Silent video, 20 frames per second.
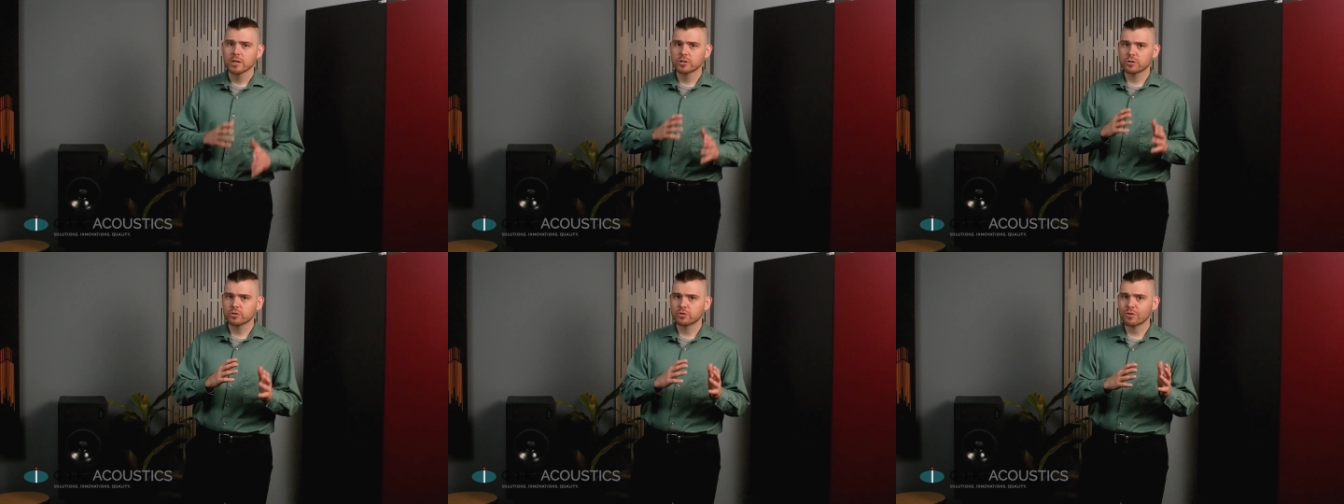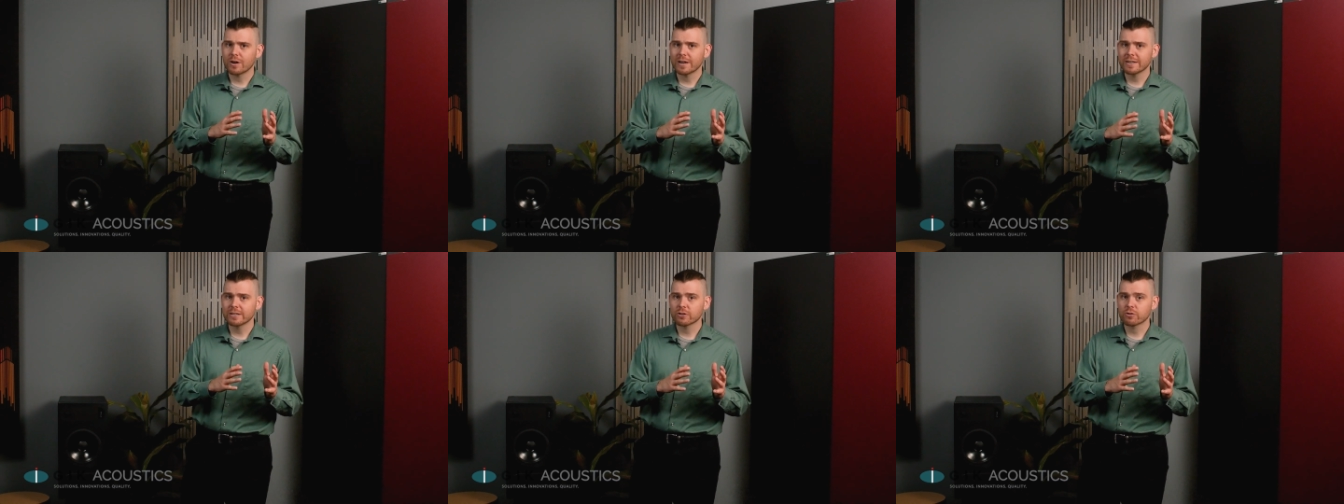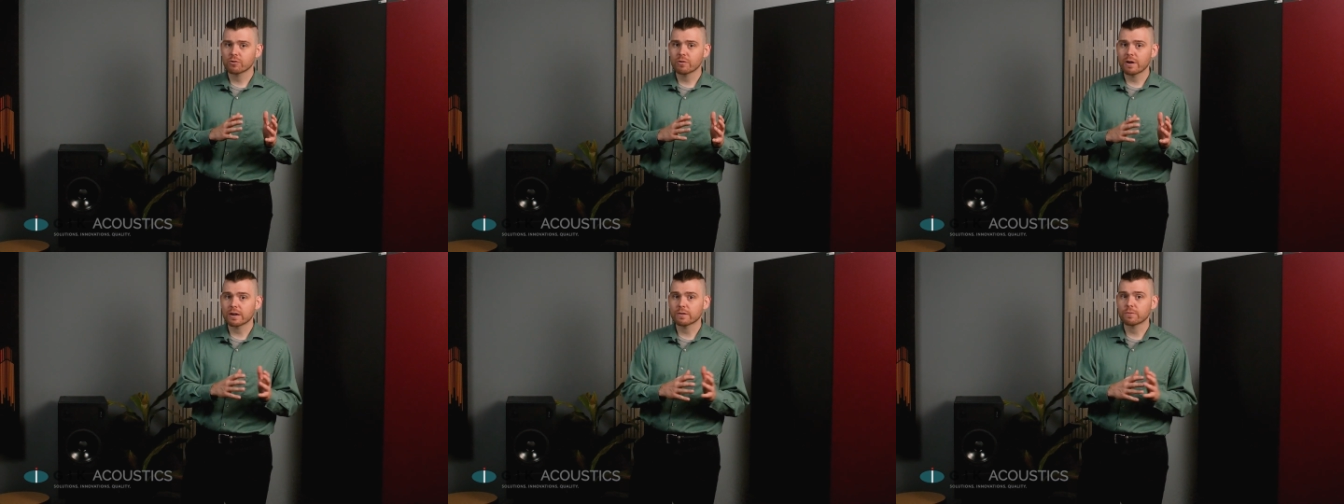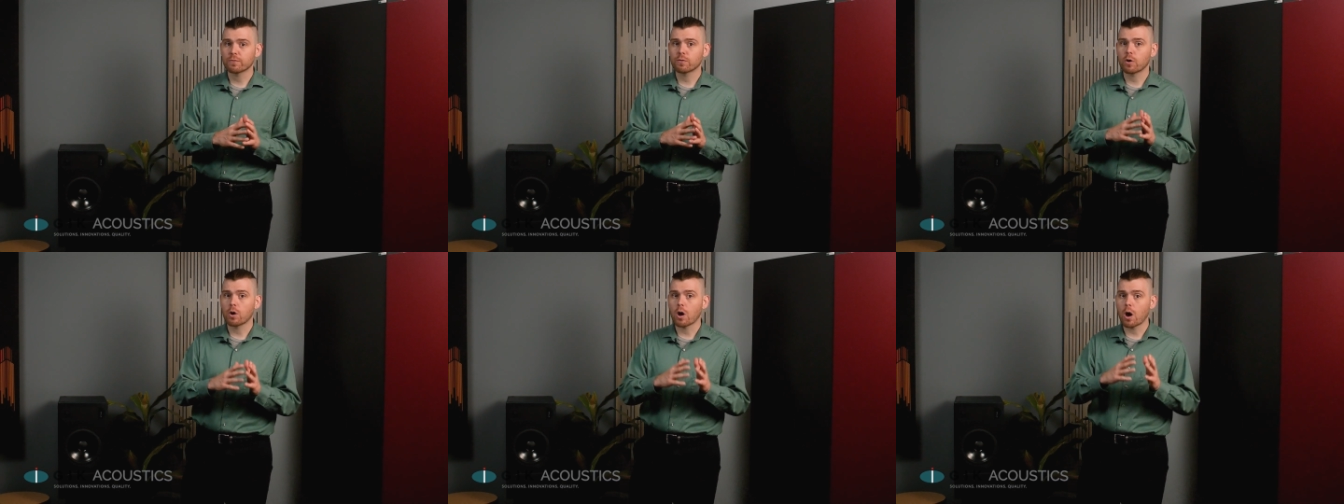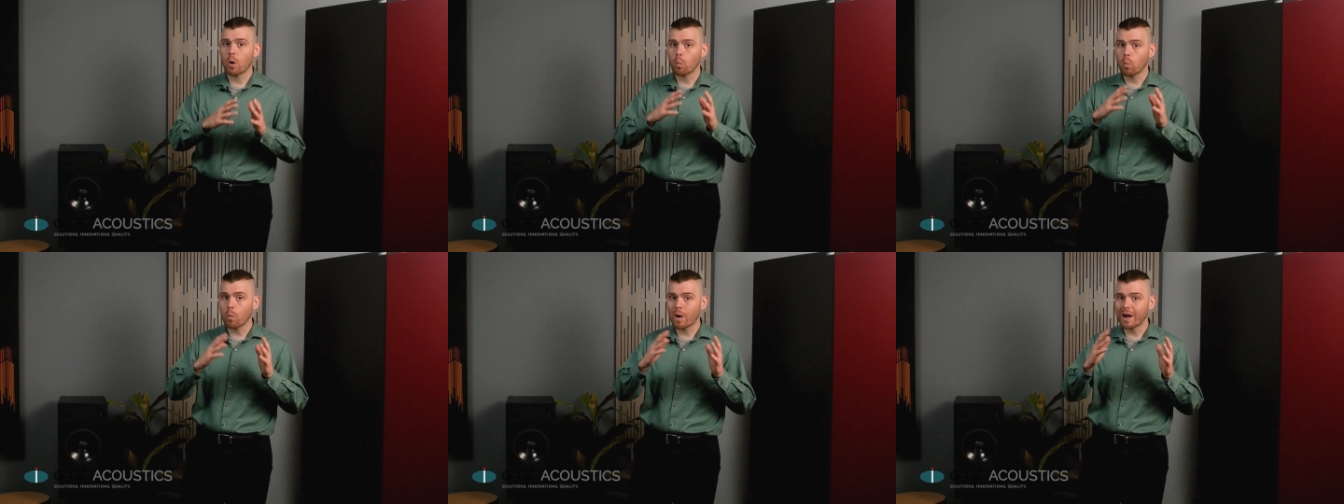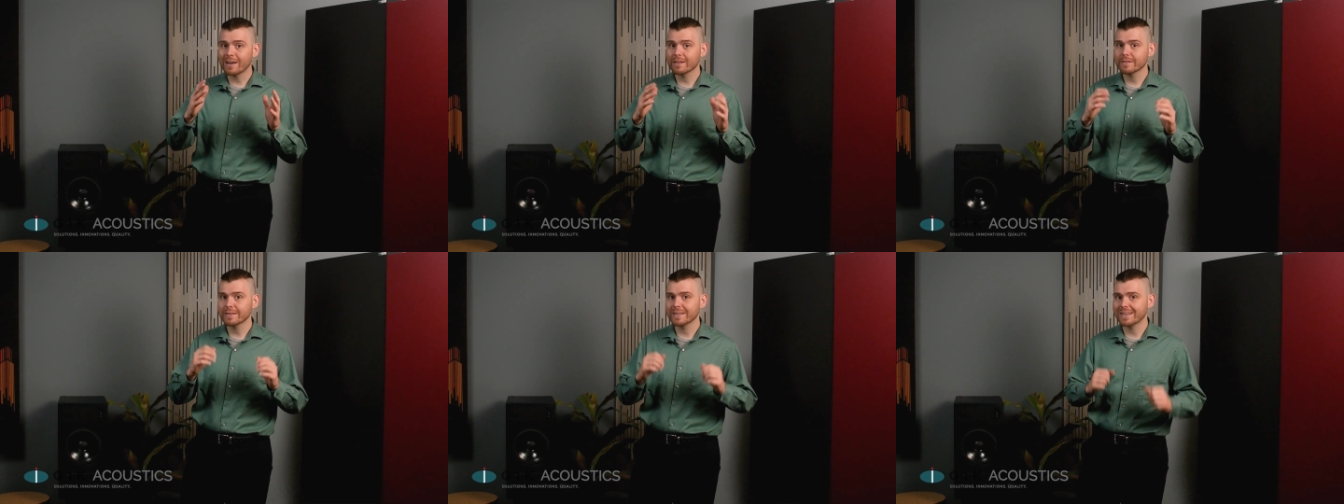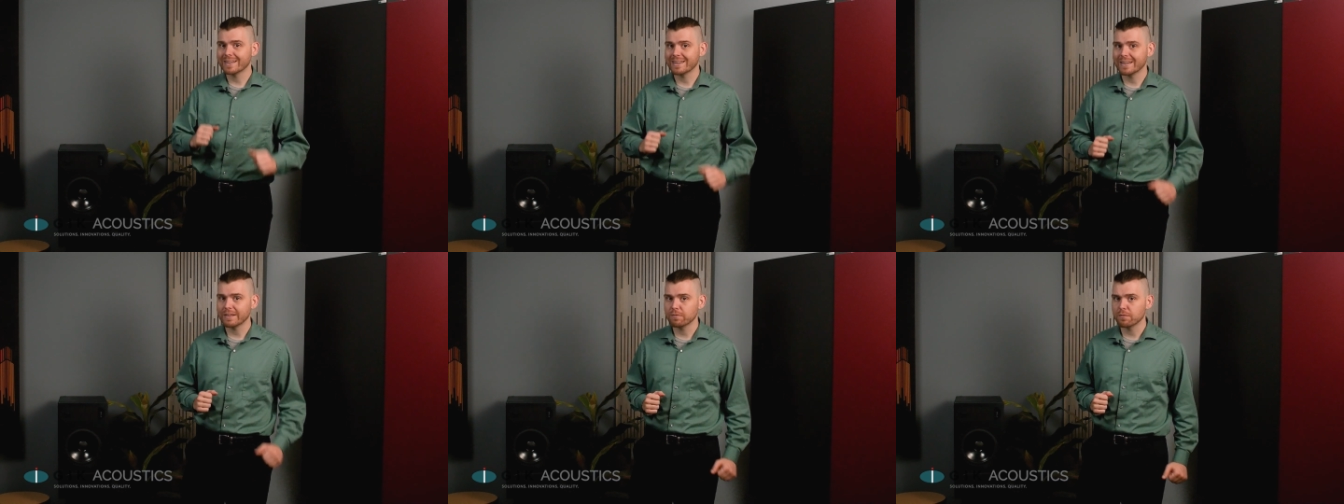so trying to correct for a wildly
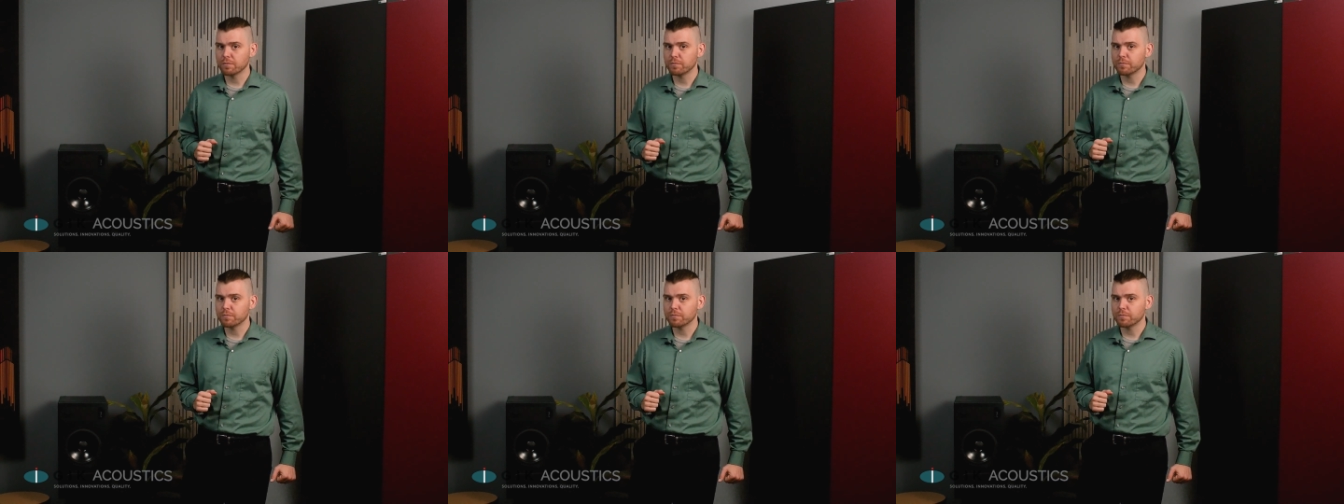uneven